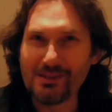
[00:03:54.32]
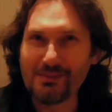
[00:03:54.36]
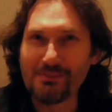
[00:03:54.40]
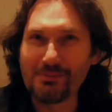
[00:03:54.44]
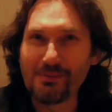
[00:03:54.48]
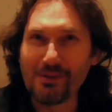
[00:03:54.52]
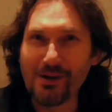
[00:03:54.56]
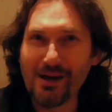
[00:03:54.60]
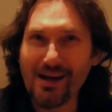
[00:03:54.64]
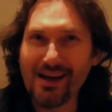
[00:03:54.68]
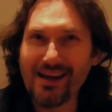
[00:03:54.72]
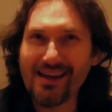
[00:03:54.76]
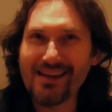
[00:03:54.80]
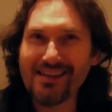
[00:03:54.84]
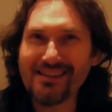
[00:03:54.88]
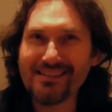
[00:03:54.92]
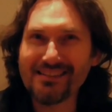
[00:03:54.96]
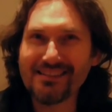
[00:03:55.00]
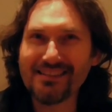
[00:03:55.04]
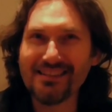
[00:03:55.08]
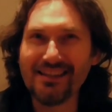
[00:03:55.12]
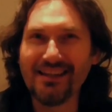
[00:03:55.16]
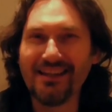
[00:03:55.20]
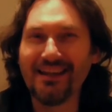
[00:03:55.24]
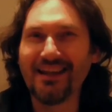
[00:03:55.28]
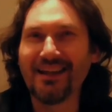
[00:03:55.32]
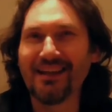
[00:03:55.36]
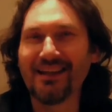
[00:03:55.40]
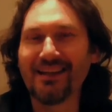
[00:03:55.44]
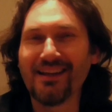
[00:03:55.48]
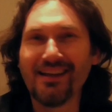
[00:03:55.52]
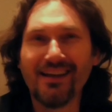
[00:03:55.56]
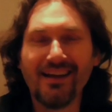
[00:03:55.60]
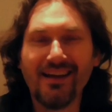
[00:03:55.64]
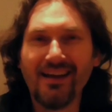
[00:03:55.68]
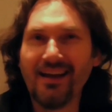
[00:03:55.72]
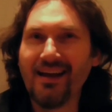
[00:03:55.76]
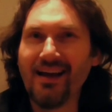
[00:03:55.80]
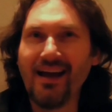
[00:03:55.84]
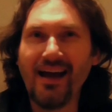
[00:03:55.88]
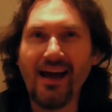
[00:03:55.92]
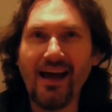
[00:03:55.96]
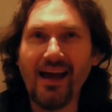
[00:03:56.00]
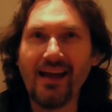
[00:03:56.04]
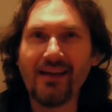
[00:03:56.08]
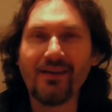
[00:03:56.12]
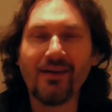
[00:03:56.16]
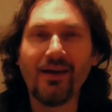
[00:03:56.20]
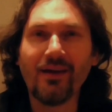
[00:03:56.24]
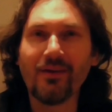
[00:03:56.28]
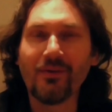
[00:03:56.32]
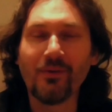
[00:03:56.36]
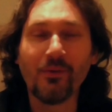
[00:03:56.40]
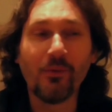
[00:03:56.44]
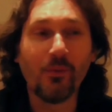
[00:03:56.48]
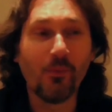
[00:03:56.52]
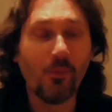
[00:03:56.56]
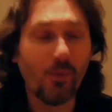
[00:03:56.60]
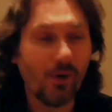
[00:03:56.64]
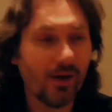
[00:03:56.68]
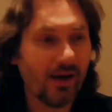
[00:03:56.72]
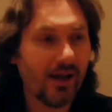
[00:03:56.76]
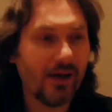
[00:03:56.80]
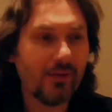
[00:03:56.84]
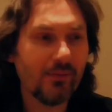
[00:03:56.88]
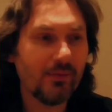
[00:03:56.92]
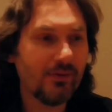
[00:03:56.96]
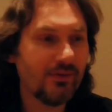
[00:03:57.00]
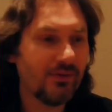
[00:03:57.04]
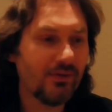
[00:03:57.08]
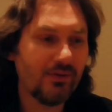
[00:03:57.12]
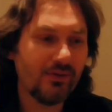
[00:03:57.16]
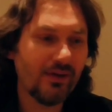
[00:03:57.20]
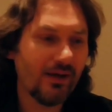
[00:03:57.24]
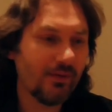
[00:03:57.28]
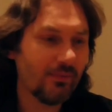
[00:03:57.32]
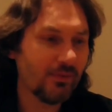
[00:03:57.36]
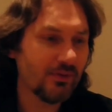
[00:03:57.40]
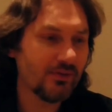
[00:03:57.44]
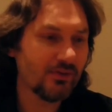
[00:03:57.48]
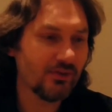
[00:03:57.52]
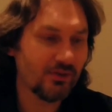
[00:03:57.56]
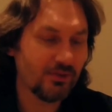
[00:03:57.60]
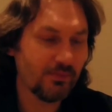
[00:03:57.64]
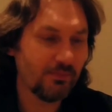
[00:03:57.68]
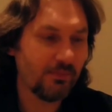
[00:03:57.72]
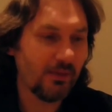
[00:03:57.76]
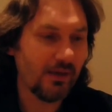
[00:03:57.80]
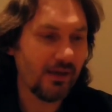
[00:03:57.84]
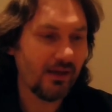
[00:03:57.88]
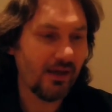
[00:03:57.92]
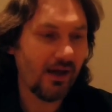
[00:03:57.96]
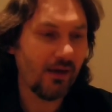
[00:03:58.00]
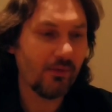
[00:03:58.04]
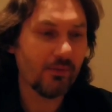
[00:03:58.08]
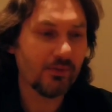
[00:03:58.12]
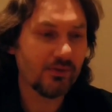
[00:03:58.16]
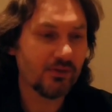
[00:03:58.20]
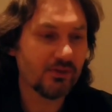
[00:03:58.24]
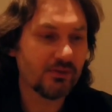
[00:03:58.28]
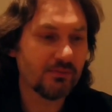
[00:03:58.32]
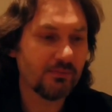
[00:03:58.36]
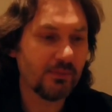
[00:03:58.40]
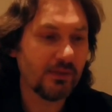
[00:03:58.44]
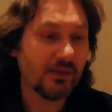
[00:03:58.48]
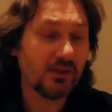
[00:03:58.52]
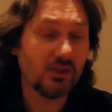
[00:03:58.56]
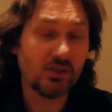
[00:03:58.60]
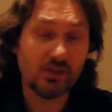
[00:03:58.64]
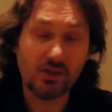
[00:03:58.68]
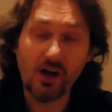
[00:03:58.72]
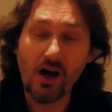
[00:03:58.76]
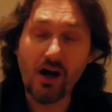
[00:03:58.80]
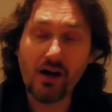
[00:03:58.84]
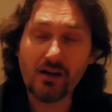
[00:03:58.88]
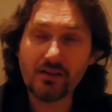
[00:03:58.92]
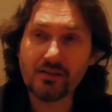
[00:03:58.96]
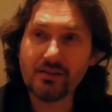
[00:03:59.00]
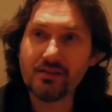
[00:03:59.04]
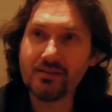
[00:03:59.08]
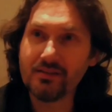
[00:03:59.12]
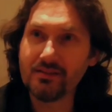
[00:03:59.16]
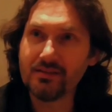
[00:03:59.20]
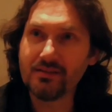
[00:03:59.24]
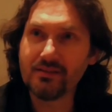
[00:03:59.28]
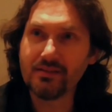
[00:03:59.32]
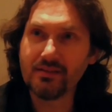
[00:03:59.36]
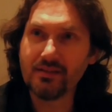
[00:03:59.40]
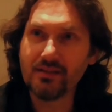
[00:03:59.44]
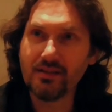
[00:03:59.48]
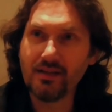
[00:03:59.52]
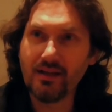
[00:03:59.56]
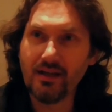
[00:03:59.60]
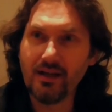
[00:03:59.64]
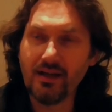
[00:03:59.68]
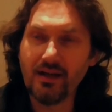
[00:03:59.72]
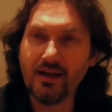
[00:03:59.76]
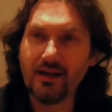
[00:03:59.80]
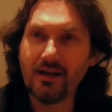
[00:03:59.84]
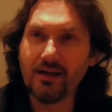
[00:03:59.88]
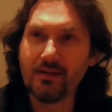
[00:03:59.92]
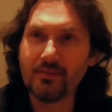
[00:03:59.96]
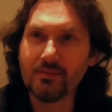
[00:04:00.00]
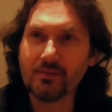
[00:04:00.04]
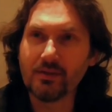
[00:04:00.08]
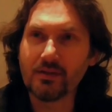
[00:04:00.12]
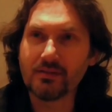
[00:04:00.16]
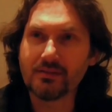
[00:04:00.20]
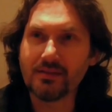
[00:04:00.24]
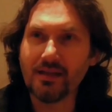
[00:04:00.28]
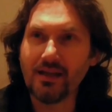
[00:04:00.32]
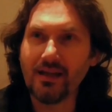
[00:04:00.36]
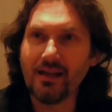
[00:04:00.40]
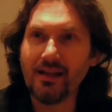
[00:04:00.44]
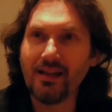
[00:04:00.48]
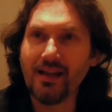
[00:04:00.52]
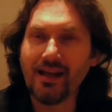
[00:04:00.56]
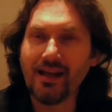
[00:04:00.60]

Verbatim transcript: surprised. Um, I, don't, I don't know what I would do. I would just be I would just be shocked because um, I